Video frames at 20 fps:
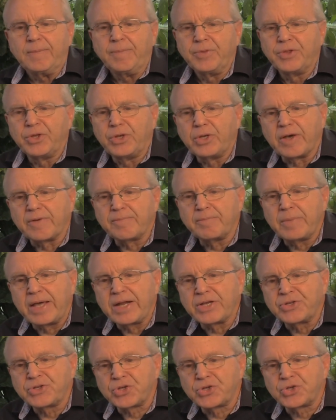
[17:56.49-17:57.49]
You have
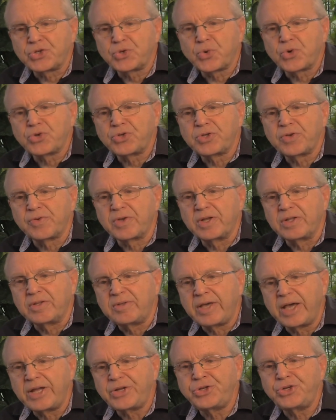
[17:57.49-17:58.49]
made us a source of
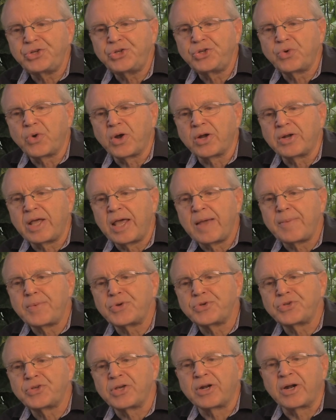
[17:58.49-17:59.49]
contention to our
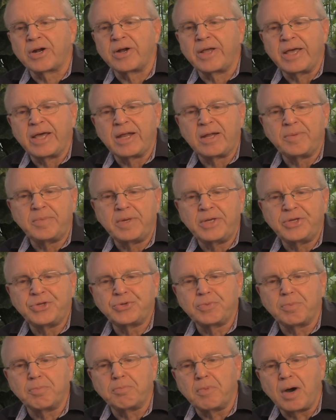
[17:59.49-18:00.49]
neighbors, and our
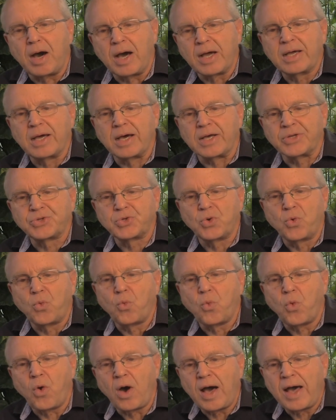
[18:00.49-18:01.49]
enemies mock us.
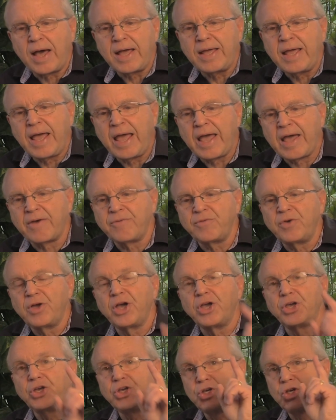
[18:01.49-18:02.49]
Why have
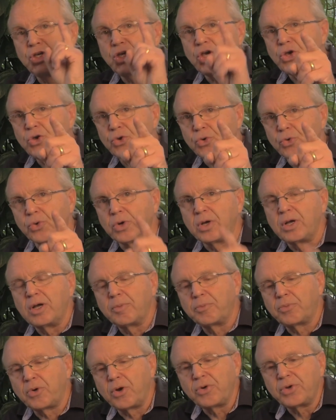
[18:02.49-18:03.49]
you
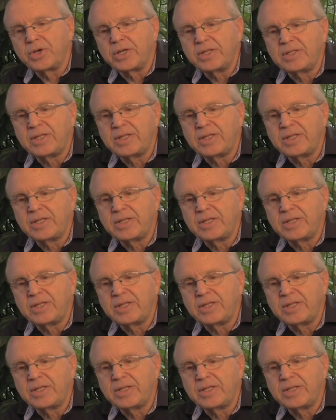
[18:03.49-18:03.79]
broken